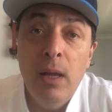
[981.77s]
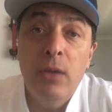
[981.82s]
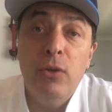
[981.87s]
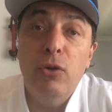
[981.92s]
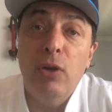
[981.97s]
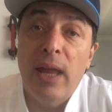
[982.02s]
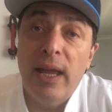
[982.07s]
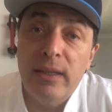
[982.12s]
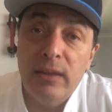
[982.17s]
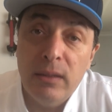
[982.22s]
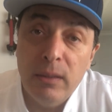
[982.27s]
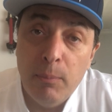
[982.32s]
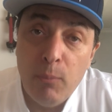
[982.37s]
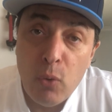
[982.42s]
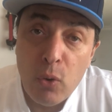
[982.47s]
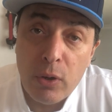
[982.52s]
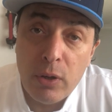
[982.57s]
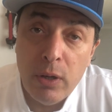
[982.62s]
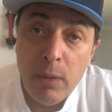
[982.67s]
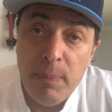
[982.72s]
Do you like the
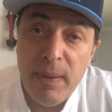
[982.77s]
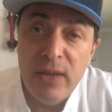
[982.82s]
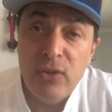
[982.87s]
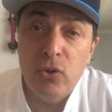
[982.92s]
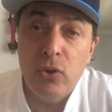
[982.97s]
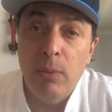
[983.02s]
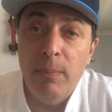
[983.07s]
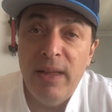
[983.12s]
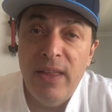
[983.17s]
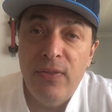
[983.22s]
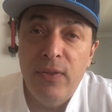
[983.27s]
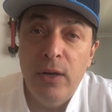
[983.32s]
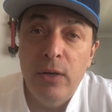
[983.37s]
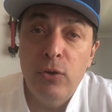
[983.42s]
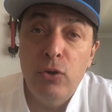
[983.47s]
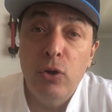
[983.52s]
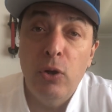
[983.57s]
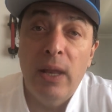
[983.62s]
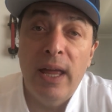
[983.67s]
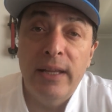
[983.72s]
mortar and pestle
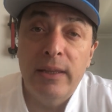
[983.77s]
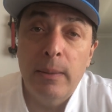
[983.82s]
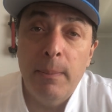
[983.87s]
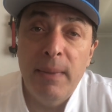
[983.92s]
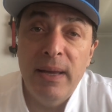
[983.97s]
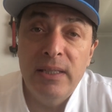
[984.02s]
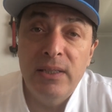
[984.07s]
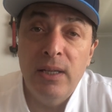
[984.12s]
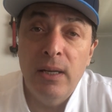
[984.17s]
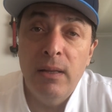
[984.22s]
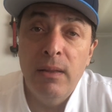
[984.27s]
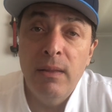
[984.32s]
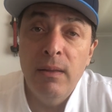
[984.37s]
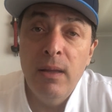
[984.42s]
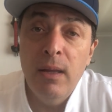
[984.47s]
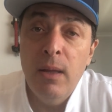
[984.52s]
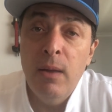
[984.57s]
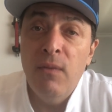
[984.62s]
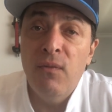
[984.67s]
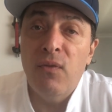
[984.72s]
method? Do you like the method
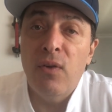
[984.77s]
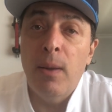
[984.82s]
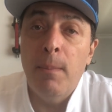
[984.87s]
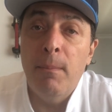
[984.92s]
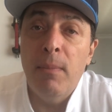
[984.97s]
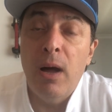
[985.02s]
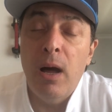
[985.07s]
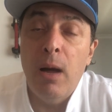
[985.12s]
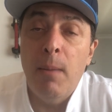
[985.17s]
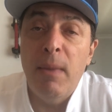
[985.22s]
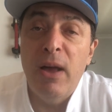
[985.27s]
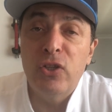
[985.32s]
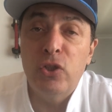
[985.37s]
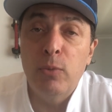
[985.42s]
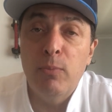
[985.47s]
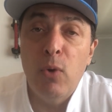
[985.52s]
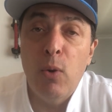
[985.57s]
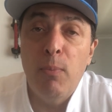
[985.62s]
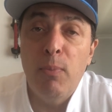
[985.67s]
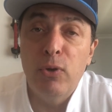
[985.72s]
from
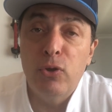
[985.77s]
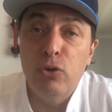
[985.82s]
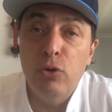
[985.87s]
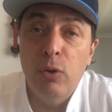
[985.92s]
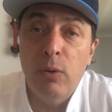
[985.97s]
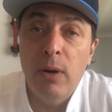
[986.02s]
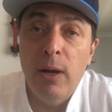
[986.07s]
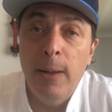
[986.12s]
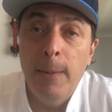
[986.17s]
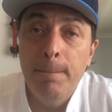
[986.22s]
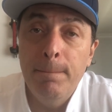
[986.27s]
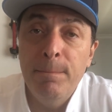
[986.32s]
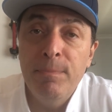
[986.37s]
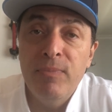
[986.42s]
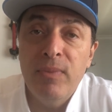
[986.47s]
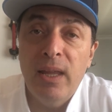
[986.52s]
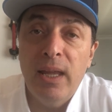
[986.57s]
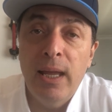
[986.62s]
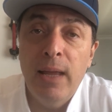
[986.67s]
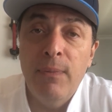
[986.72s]
Massimo Bottura
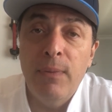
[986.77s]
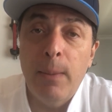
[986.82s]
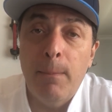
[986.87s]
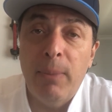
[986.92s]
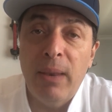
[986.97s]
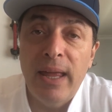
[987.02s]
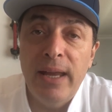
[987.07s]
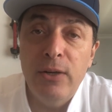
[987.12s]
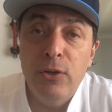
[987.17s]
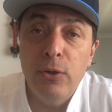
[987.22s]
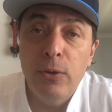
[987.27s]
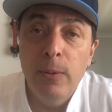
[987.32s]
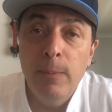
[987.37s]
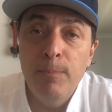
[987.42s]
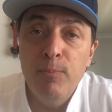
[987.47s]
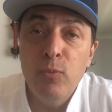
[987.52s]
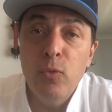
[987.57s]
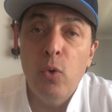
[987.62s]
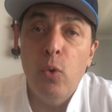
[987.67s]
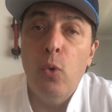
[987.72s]
in the blender,
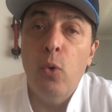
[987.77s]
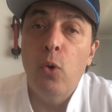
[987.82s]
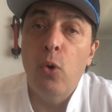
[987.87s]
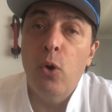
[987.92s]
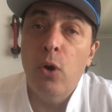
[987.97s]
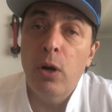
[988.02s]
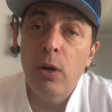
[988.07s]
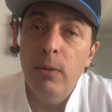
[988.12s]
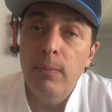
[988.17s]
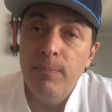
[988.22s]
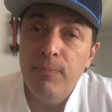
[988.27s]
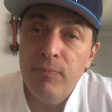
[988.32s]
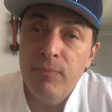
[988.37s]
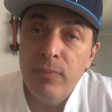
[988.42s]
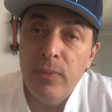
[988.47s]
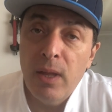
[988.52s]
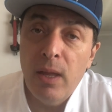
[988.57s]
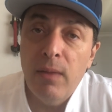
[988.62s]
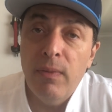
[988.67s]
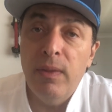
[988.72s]
or
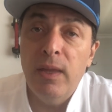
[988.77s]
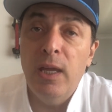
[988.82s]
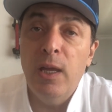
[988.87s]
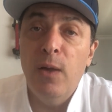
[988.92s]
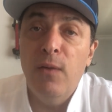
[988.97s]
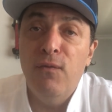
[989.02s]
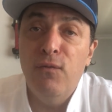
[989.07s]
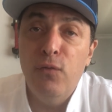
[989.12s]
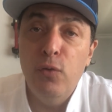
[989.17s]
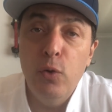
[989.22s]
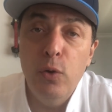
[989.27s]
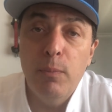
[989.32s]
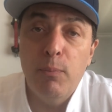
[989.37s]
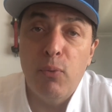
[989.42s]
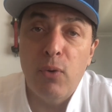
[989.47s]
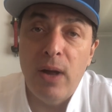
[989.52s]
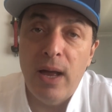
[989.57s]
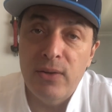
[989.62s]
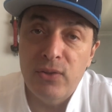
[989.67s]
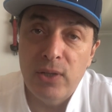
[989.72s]
the food
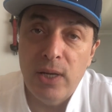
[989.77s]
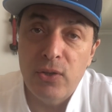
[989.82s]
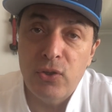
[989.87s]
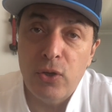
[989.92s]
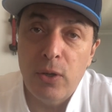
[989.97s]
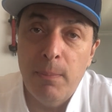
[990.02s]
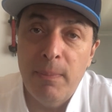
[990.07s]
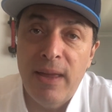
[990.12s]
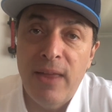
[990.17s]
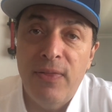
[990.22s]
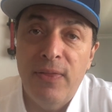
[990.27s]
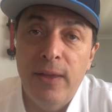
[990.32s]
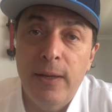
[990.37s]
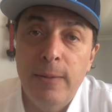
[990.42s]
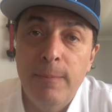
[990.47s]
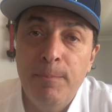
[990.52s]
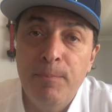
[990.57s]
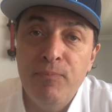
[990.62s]
processor method?